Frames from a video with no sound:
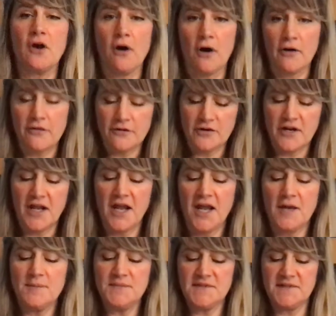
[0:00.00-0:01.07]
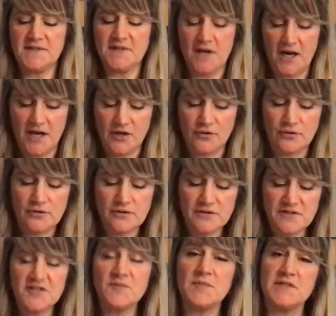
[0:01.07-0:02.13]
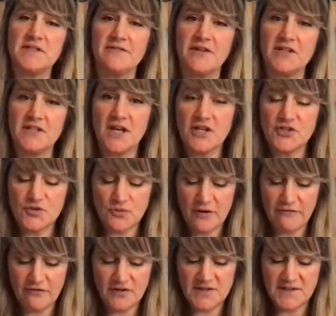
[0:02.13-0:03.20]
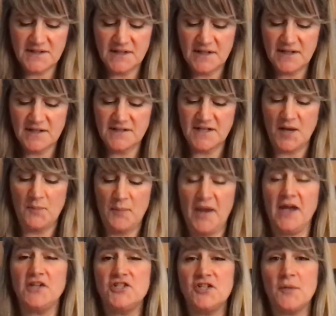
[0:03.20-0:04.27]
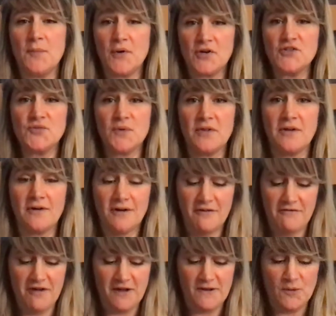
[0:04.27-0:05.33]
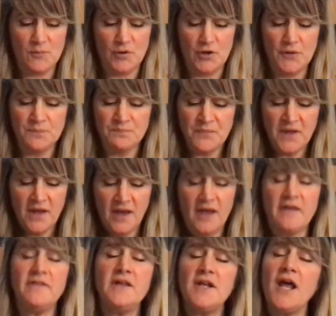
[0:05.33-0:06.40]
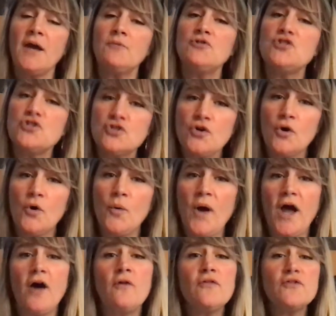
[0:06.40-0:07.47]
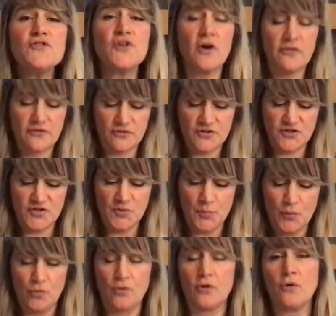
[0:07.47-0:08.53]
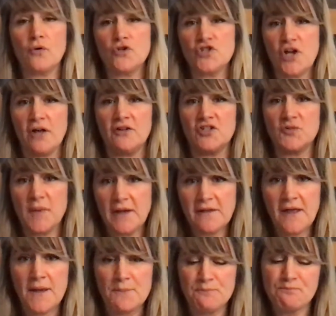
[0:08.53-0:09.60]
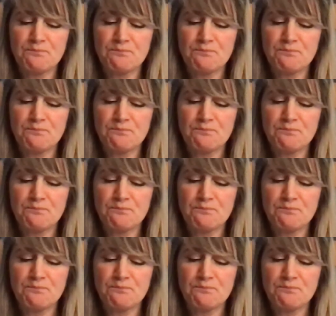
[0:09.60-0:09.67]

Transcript: author names, titles, specific text references, and page numbers when they're available. And then I would show how those authors support or challenge my claim.